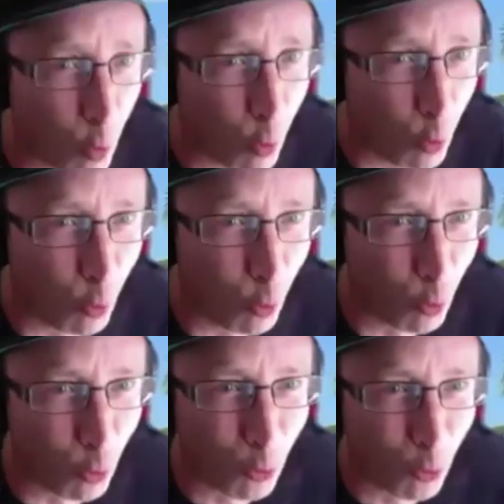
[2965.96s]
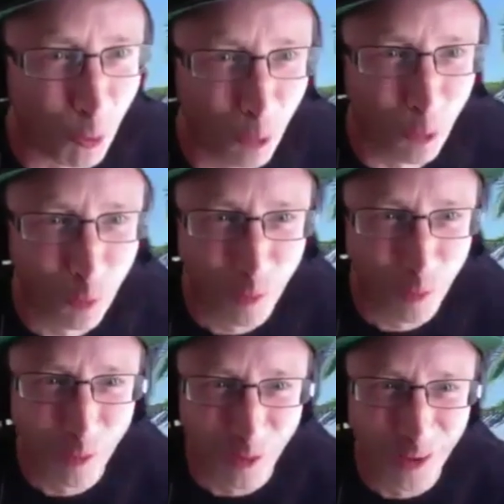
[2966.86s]
a short, you know, you have a
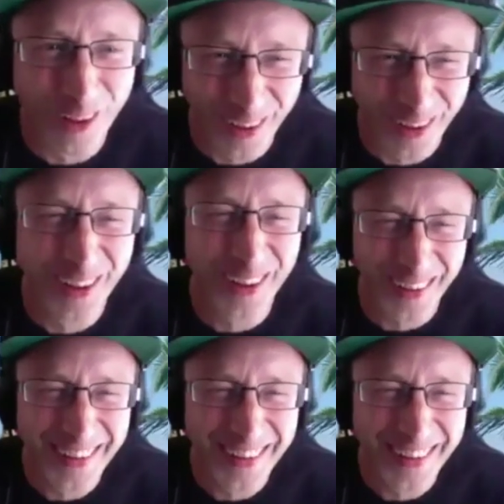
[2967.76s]
short in your, you